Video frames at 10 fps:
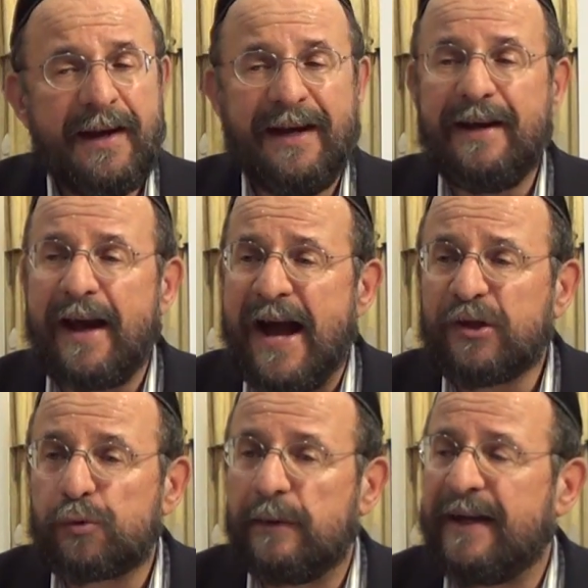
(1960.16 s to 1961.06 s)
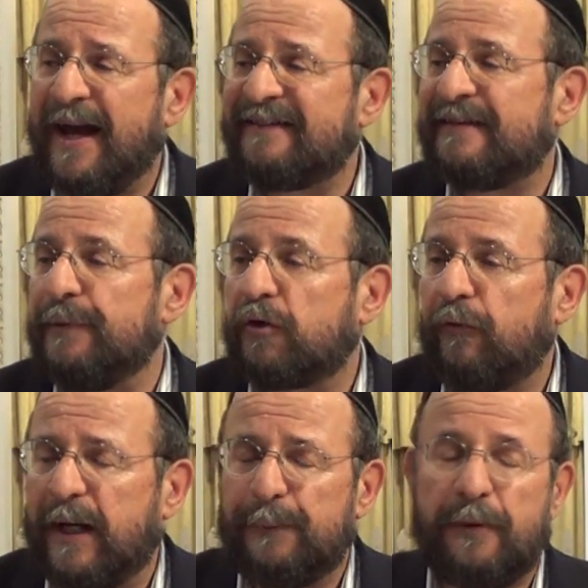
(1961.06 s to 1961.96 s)
and he actually had some
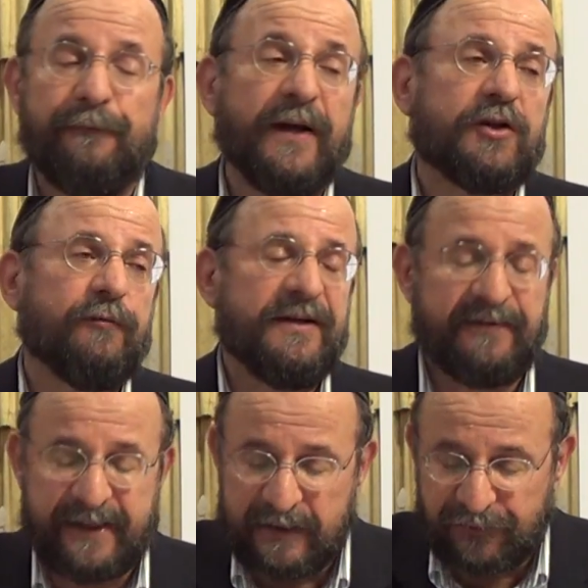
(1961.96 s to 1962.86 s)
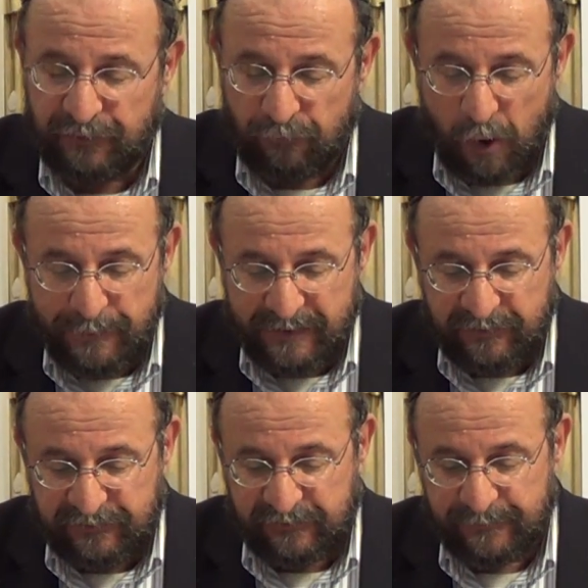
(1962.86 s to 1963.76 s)
incredible victories against the
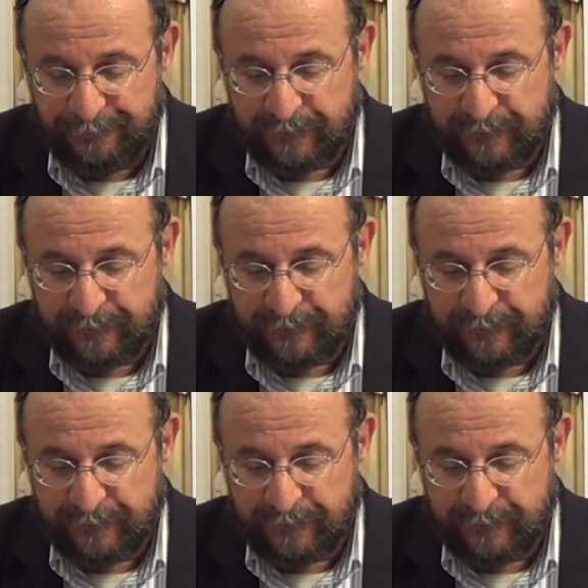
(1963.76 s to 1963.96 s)
Romans.